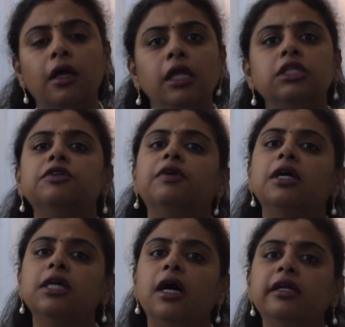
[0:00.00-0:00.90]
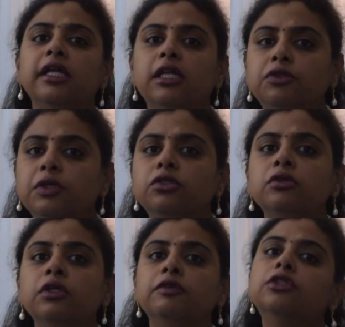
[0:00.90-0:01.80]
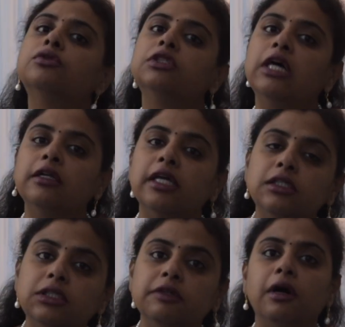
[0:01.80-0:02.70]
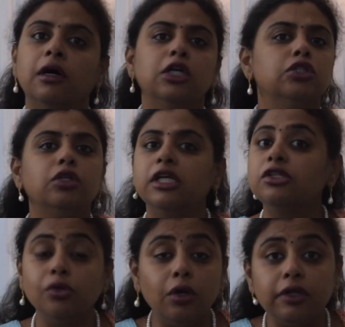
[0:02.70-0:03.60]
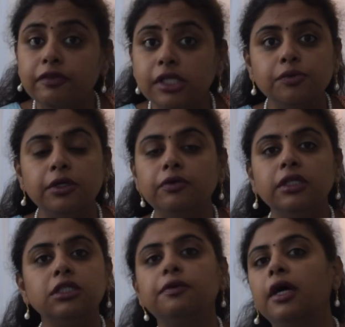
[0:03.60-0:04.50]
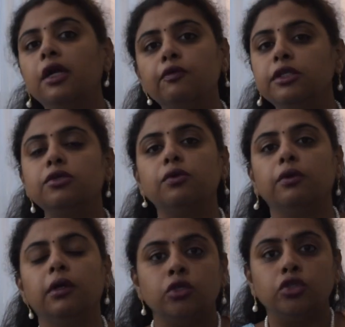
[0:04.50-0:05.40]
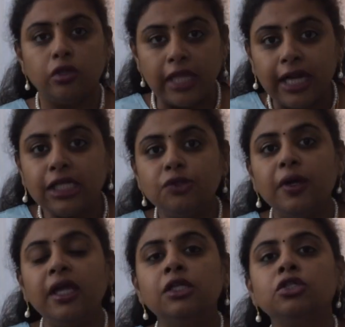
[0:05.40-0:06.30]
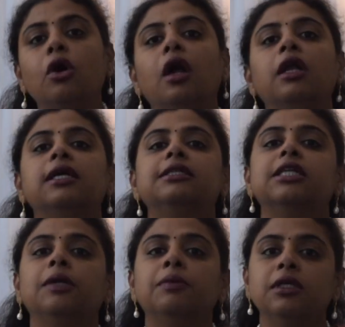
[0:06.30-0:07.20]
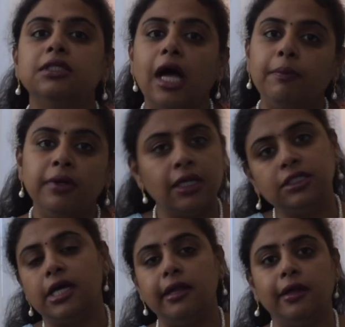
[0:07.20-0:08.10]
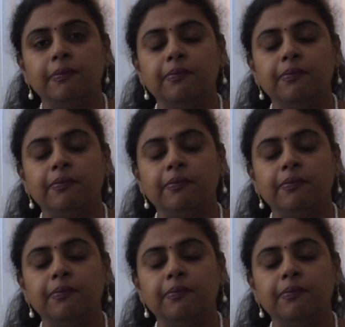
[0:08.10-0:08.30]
In Shiva's heart there is Vishnu, in Vishnu's heart there is Shiva. So there is no difference between Shiva and Vishnu. So that is why he is called as Shanmatha Sthapanacharya.